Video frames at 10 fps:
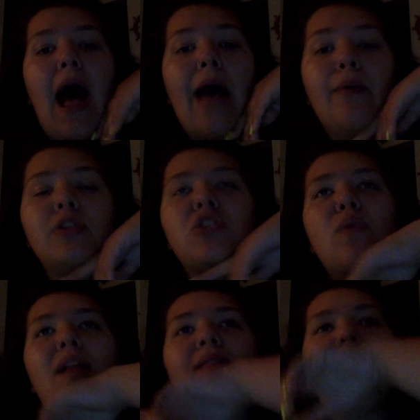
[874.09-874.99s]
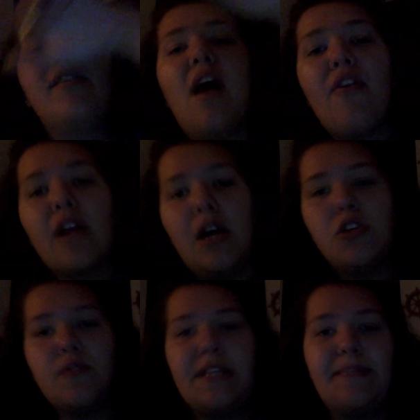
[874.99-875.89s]
I went to 11 other
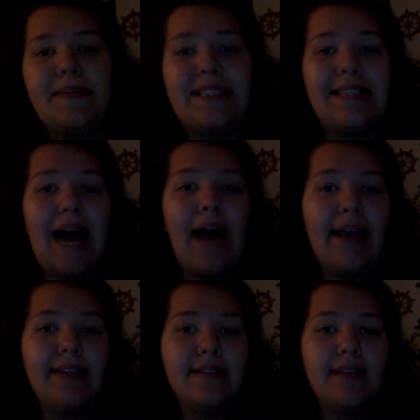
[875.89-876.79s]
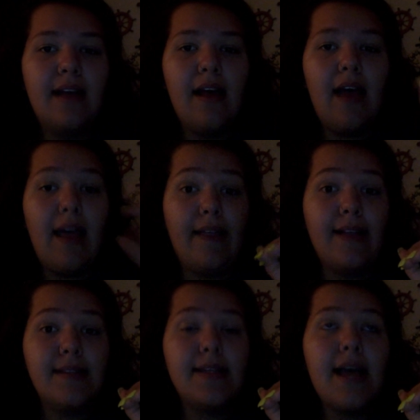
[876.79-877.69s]
countries besides
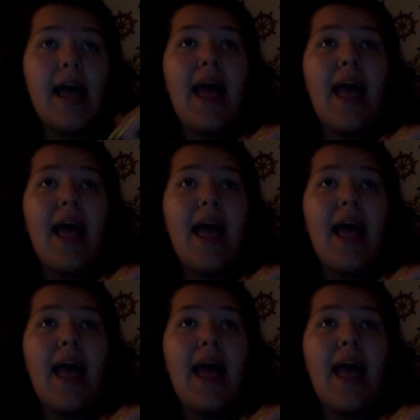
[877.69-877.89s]
England,